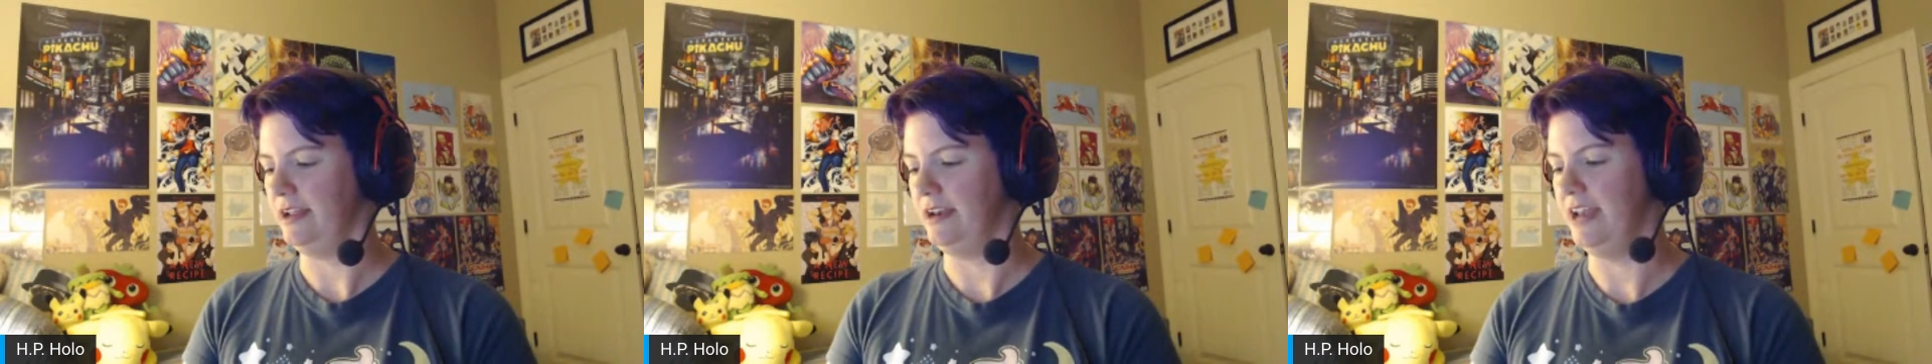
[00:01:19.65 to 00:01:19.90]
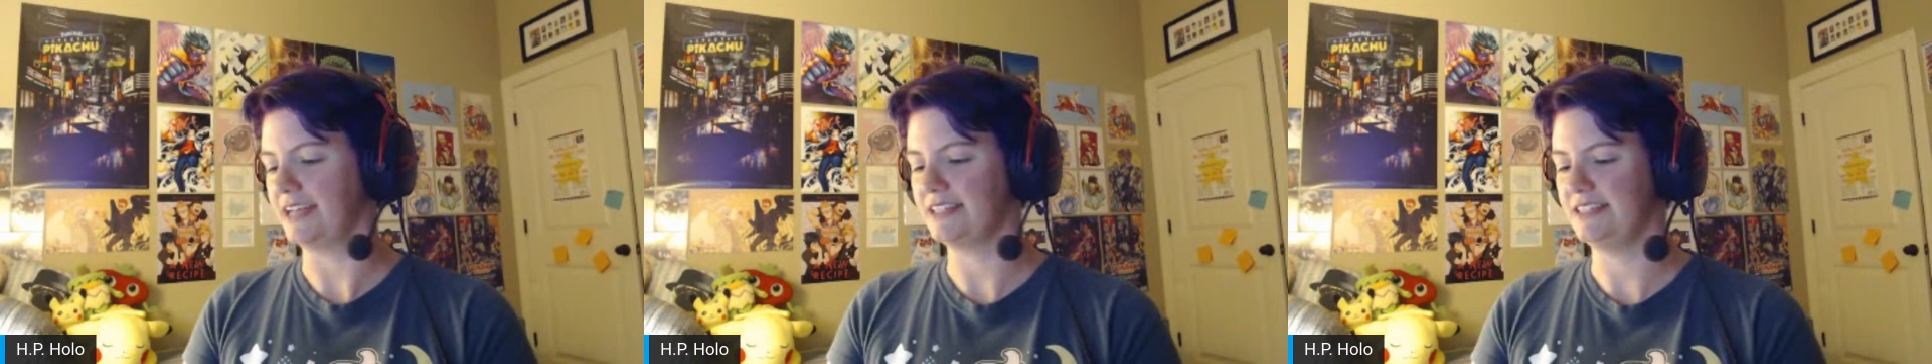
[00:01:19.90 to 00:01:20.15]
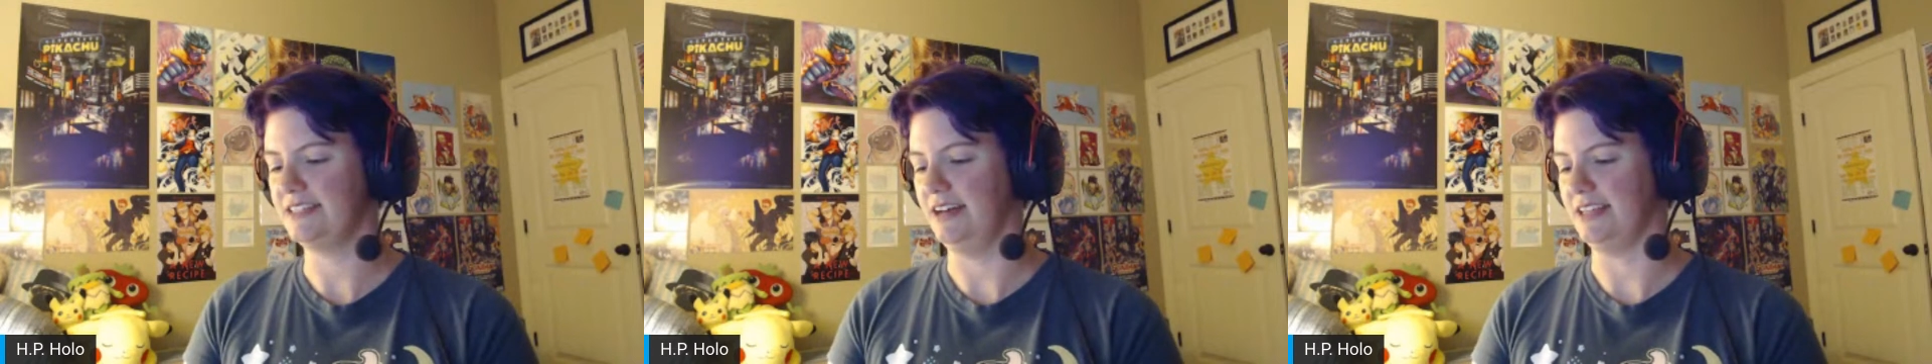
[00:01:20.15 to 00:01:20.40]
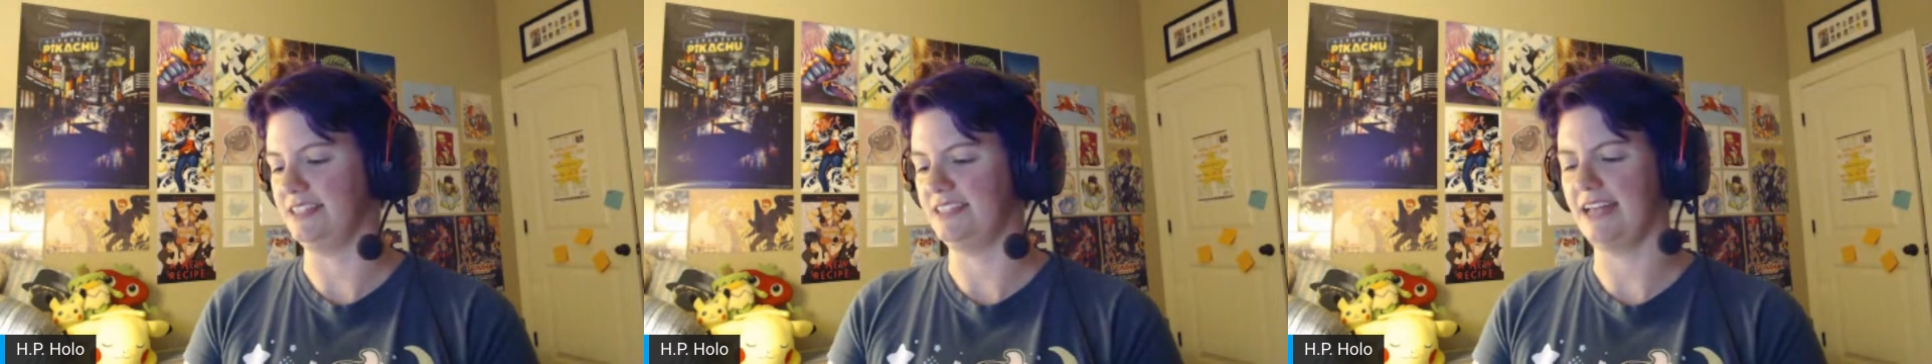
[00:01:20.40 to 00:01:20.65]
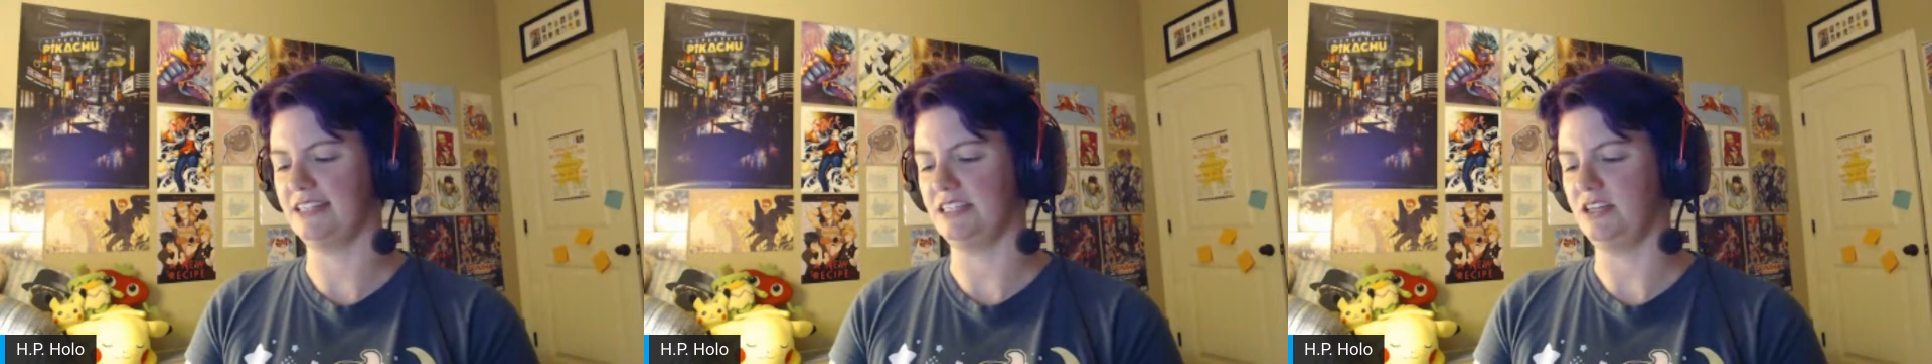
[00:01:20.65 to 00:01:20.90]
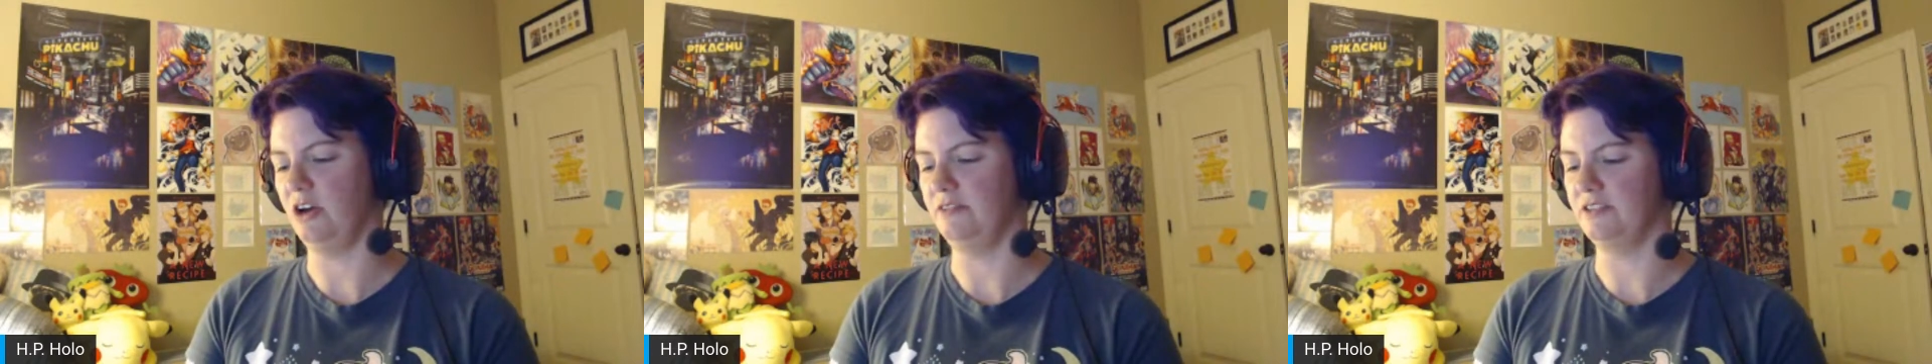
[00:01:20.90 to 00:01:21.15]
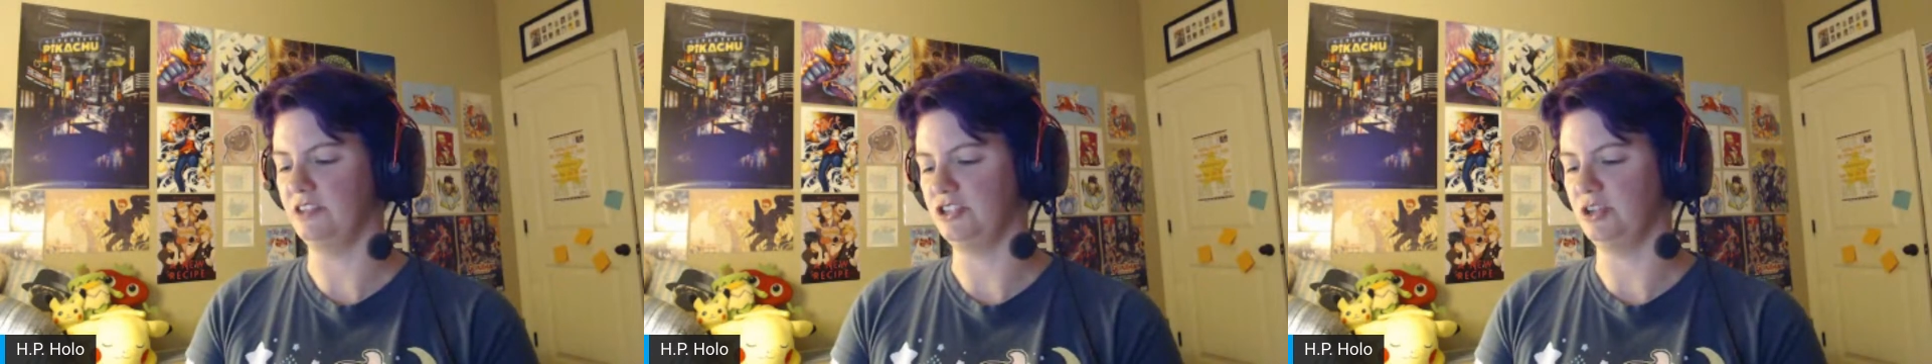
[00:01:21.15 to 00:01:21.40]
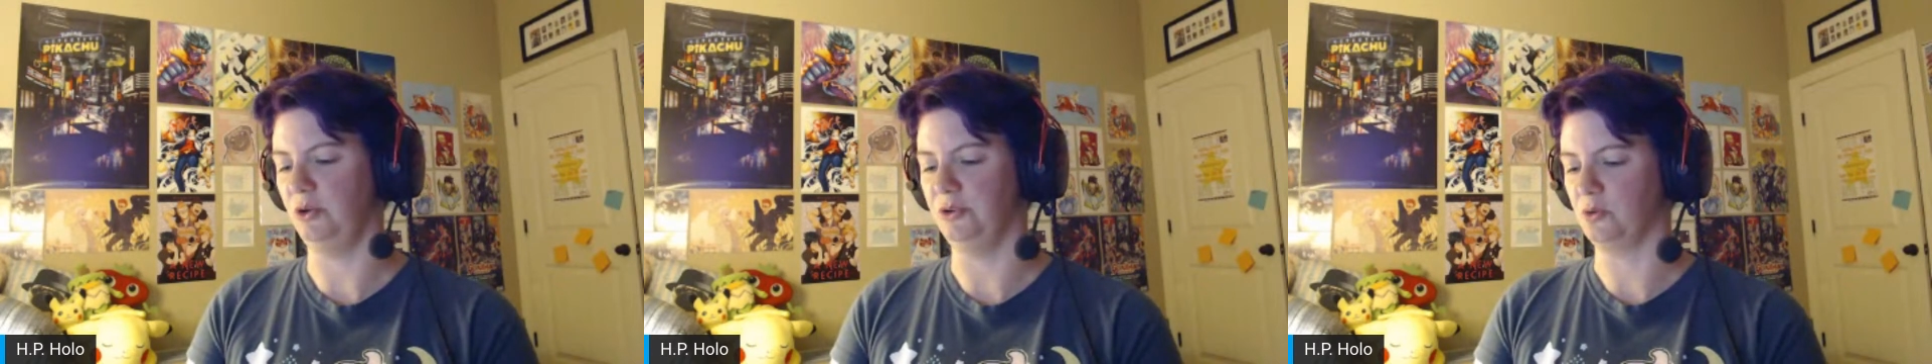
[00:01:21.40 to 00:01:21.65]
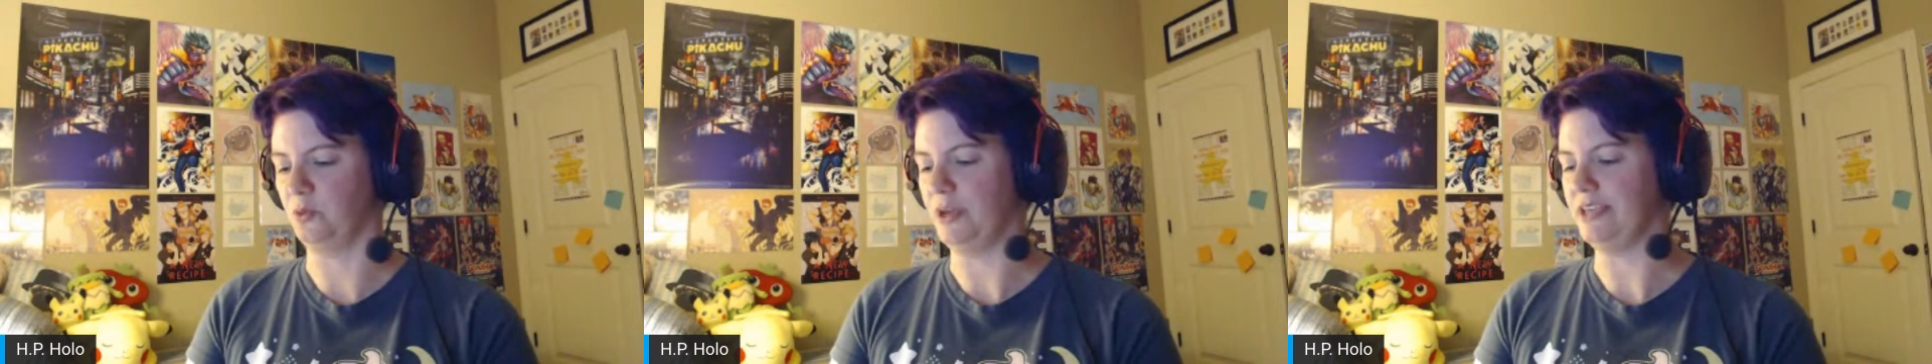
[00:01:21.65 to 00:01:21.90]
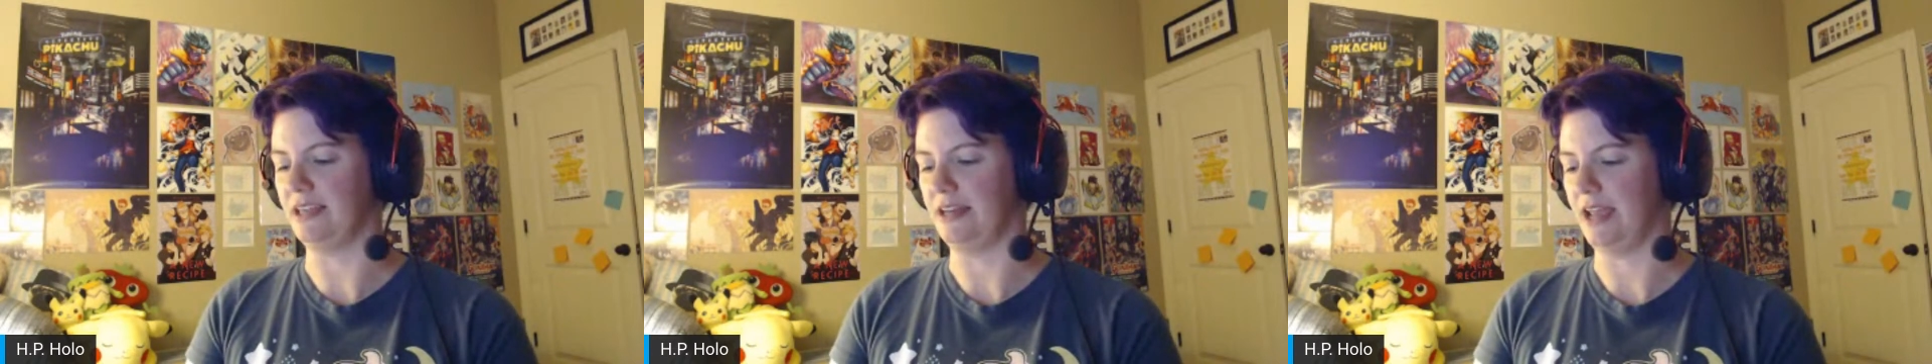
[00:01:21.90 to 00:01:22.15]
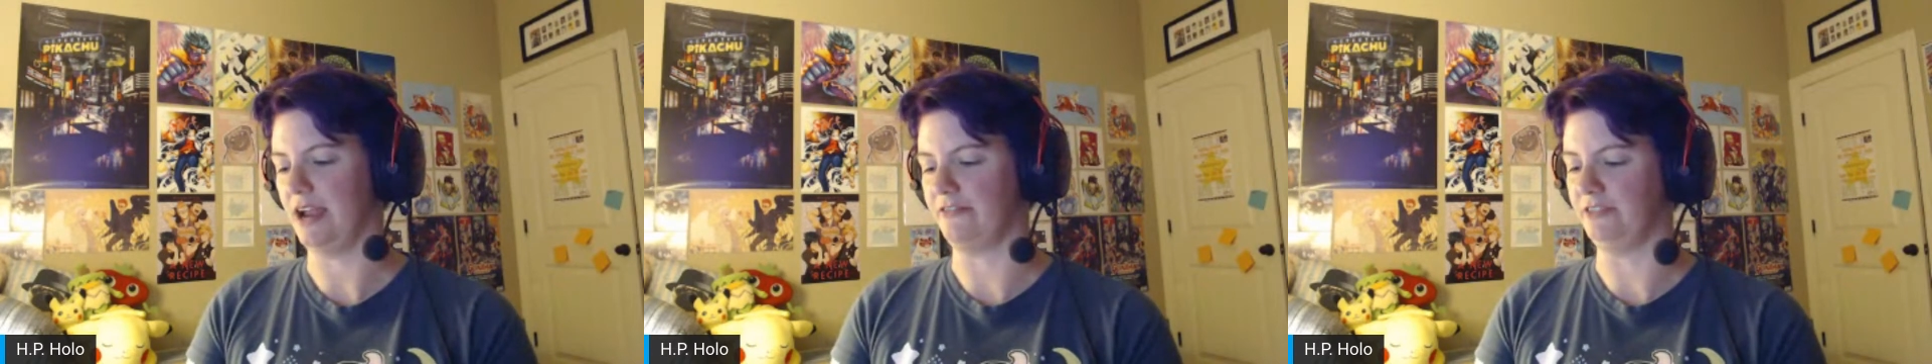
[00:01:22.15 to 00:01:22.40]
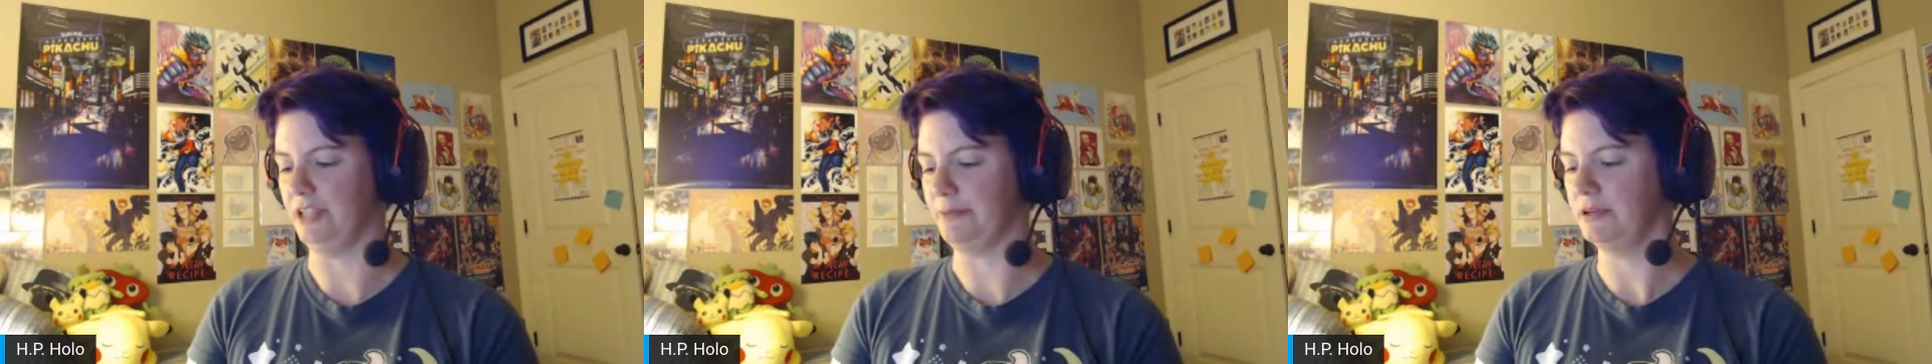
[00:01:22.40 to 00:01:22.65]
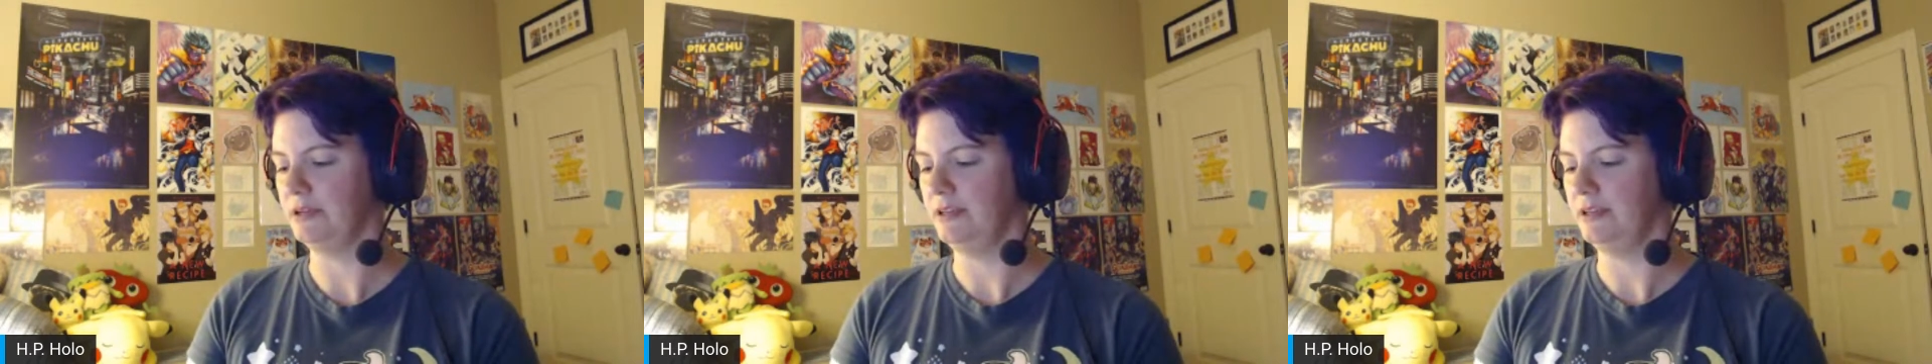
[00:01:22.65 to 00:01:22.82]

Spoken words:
Next, a sassy over-the-shoulder wink and hair flip.